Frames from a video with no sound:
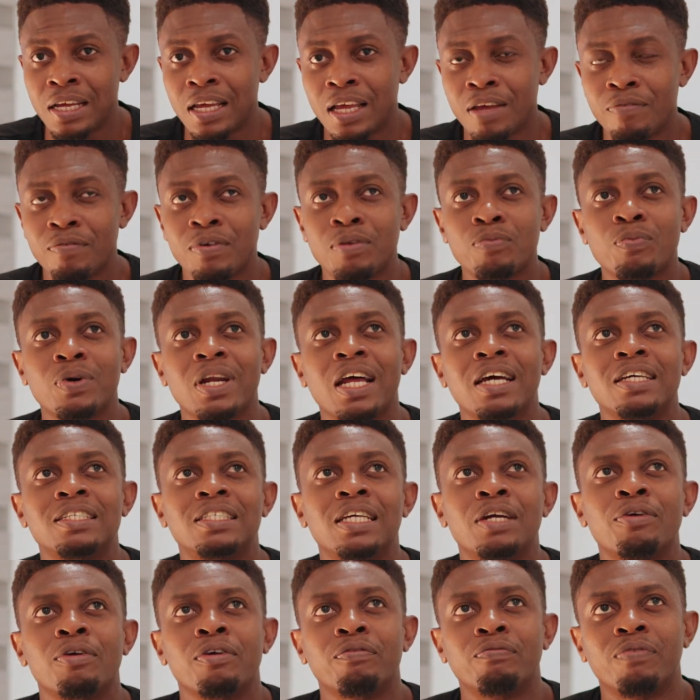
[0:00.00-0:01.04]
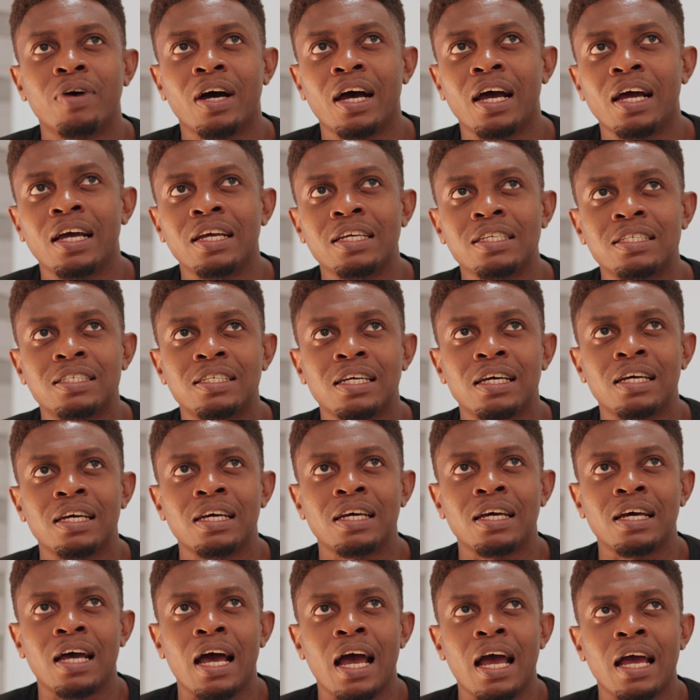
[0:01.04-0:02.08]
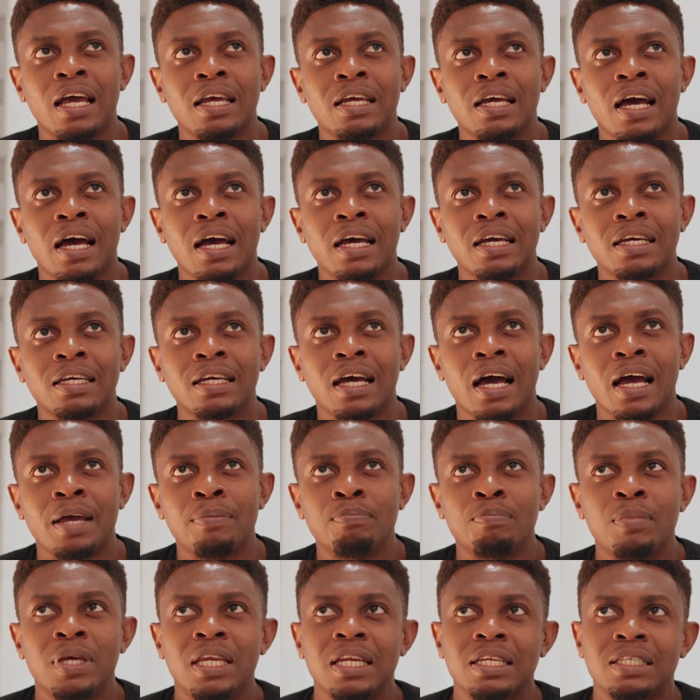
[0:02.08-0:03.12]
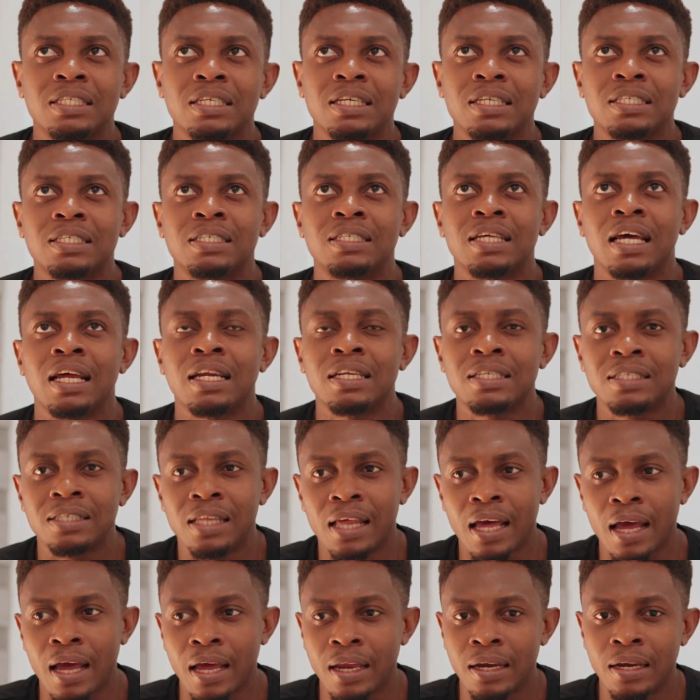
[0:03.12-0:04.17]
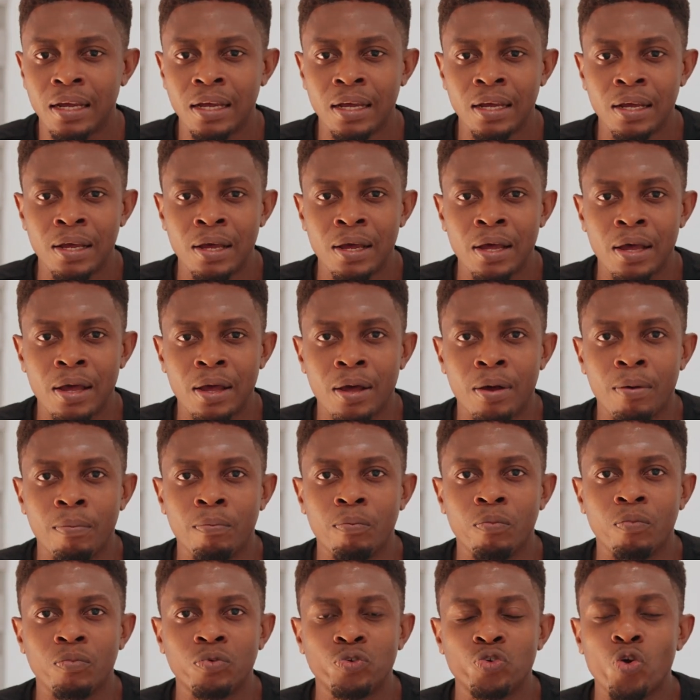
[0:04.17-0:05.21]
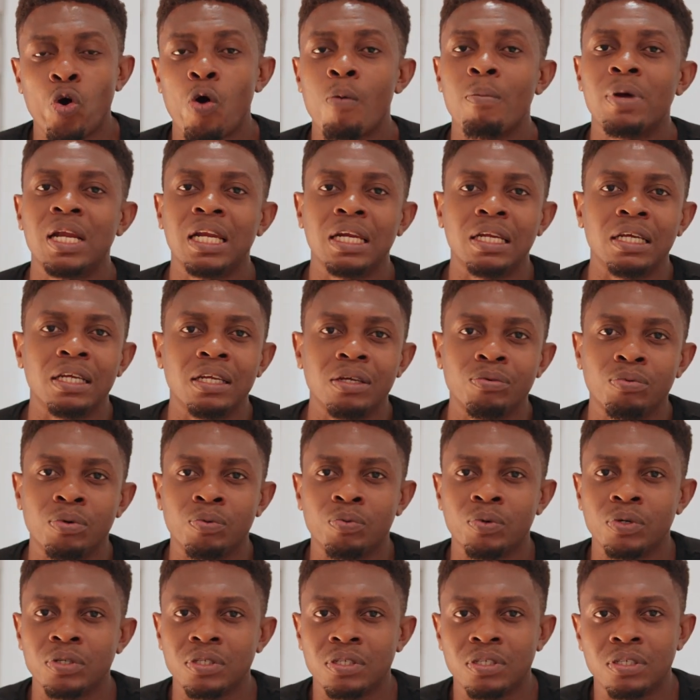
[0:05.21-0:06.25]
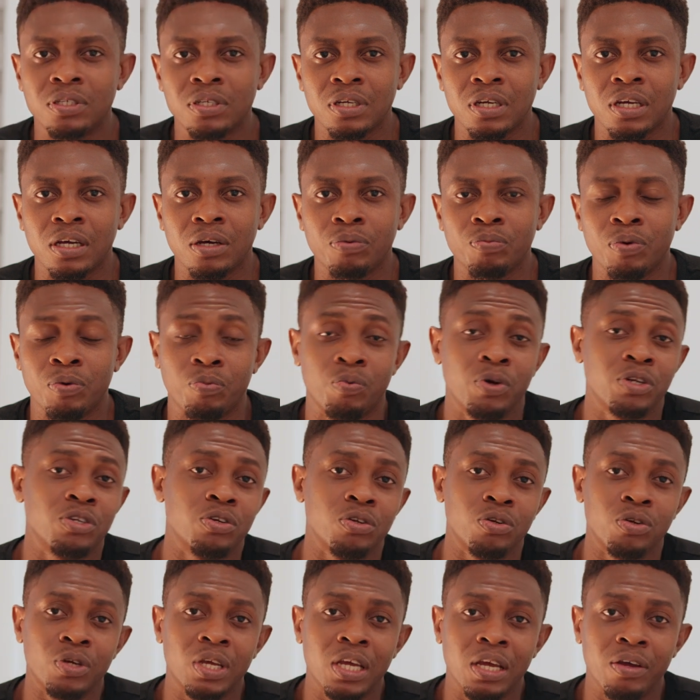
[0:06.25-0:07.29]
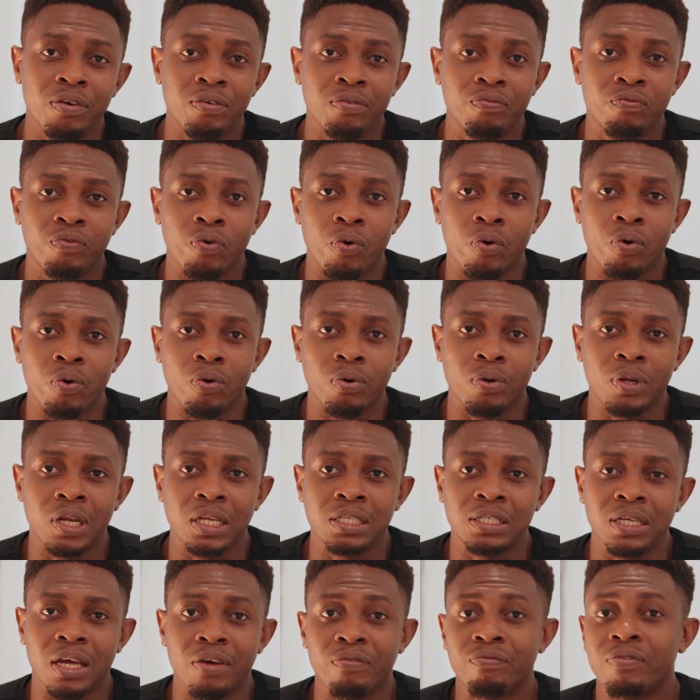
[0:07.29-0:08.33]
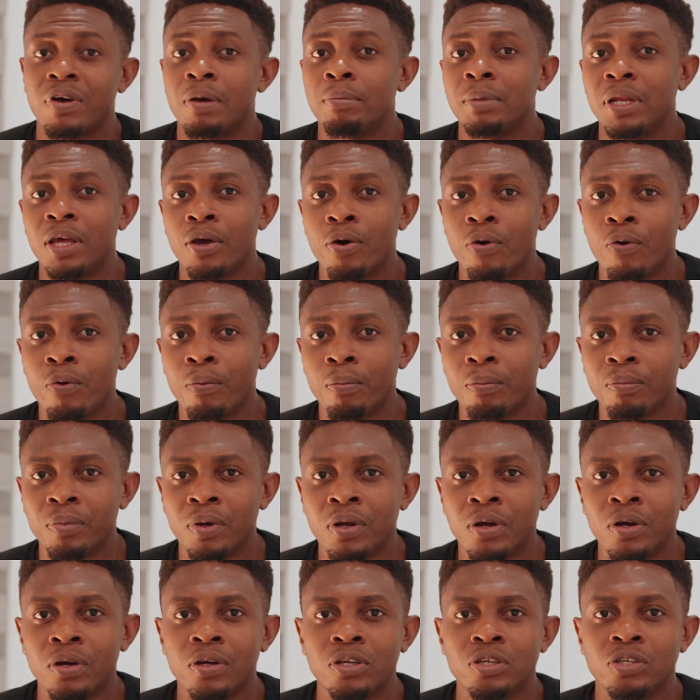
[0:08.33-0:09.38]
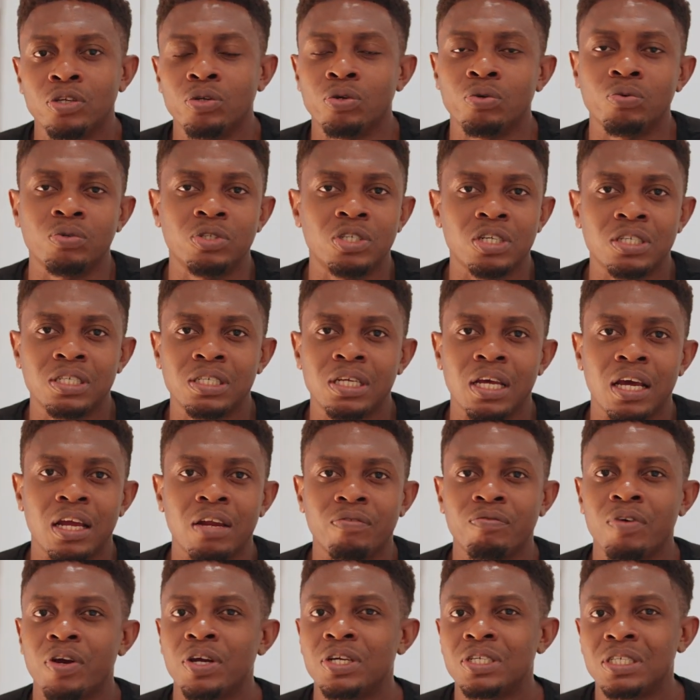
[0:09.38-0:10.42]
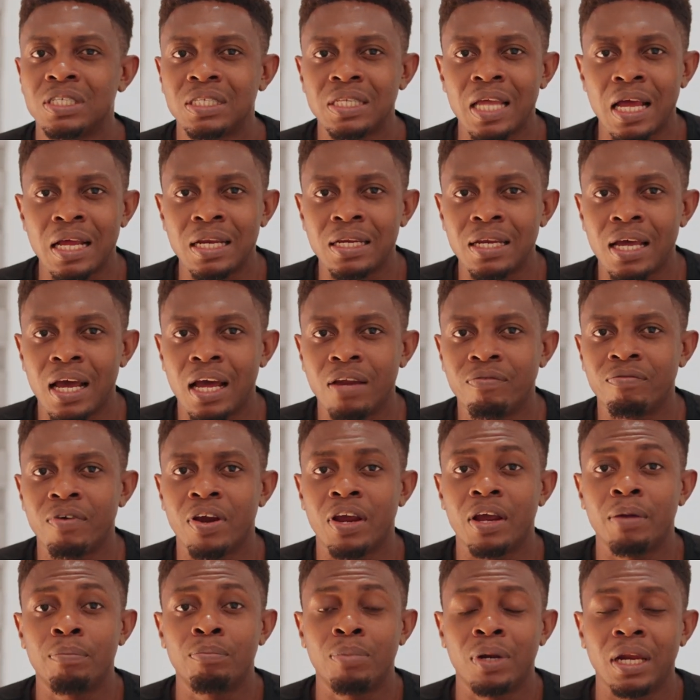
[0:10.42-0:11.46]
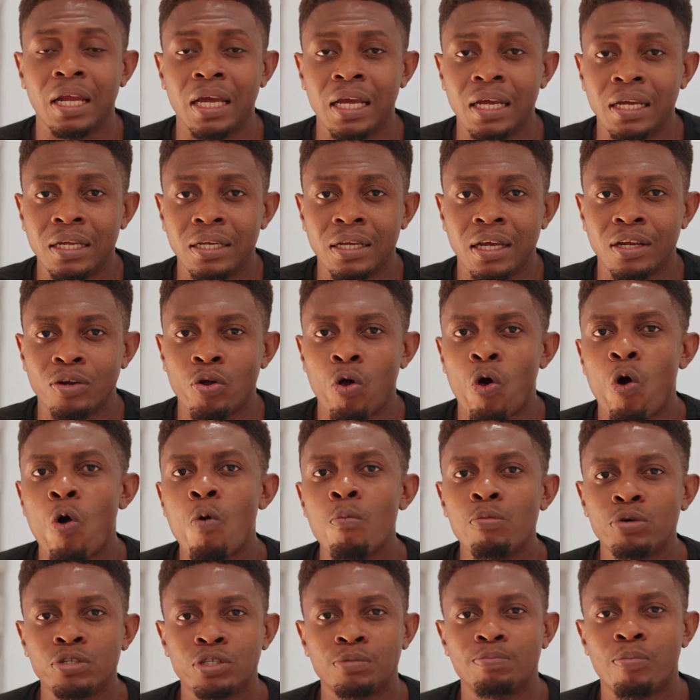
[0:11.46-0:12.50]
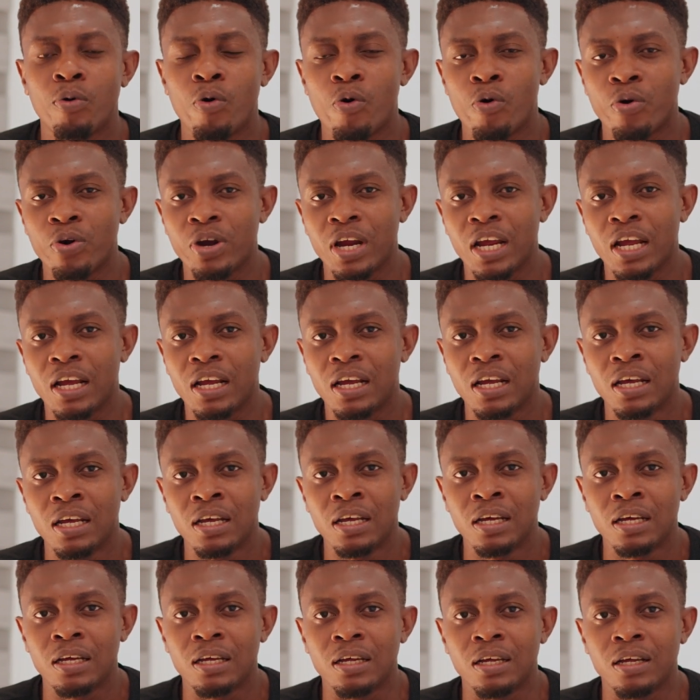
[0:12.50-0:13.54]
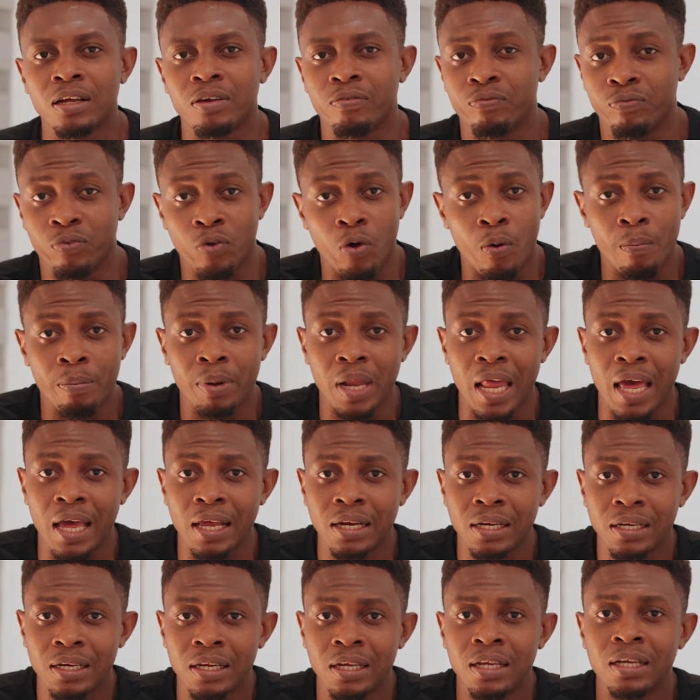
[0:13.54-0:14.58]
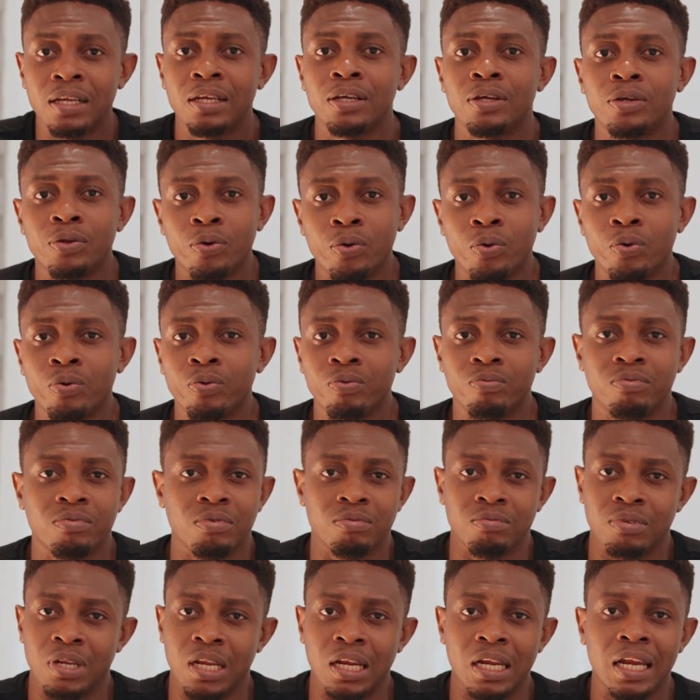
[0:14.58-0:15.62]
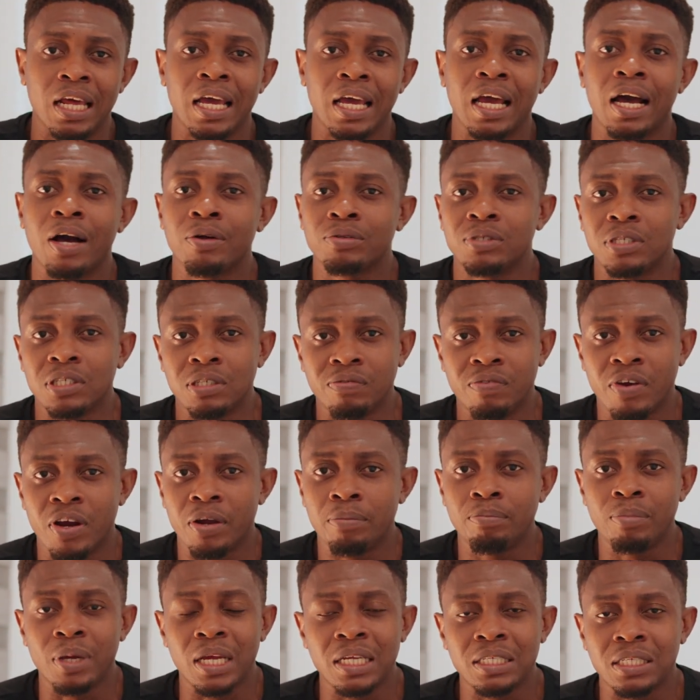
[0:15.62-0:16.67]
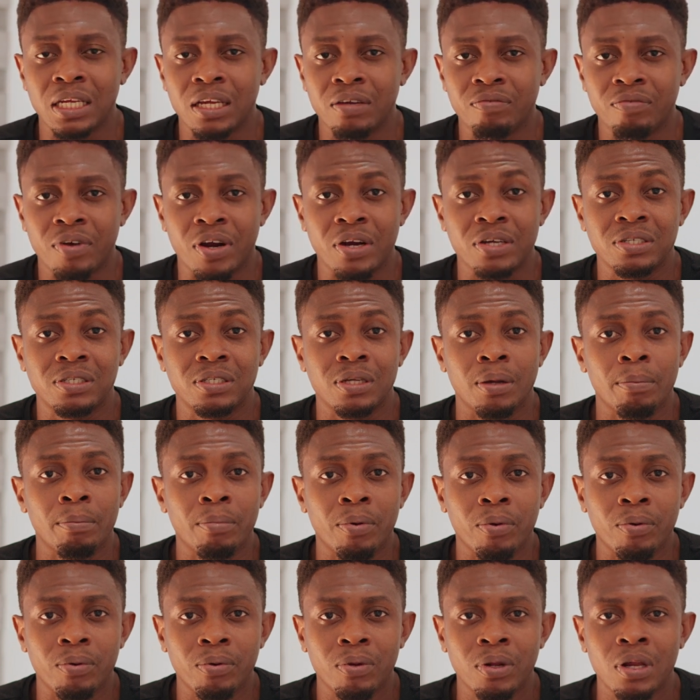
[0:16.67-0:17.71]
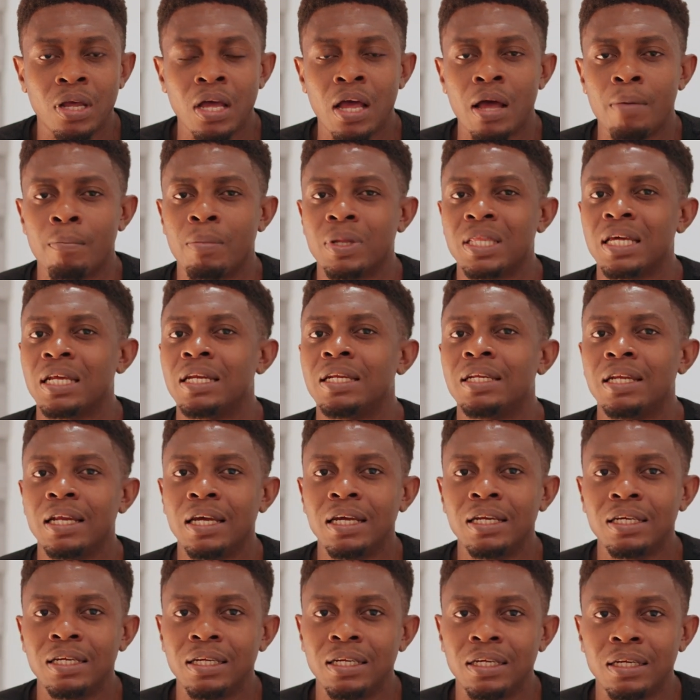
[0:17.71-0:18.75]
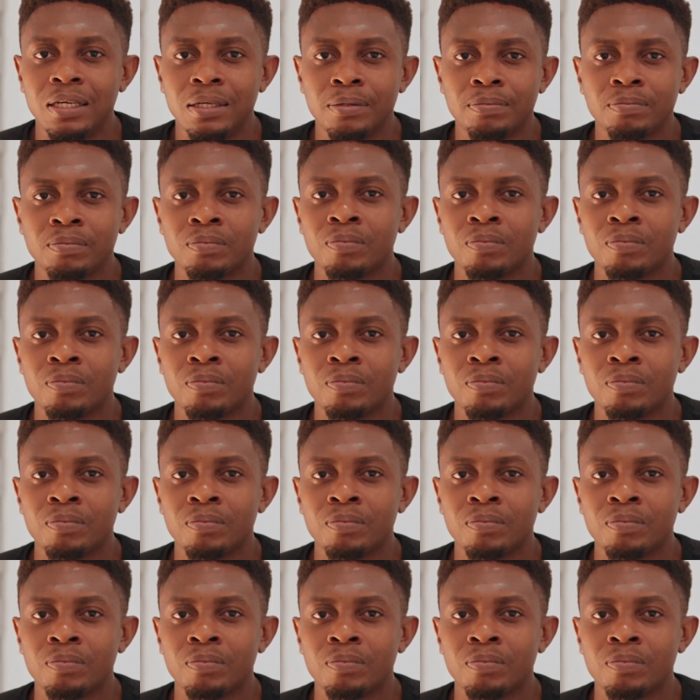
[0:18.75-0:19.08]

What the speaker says: Even when I say revised, I mean it in a sense that normally we would, when you're looking for, let's say, a family home, you just get a very standard, very plain, and almost boring floor plan. The layout is very basic, very simple. But then lately,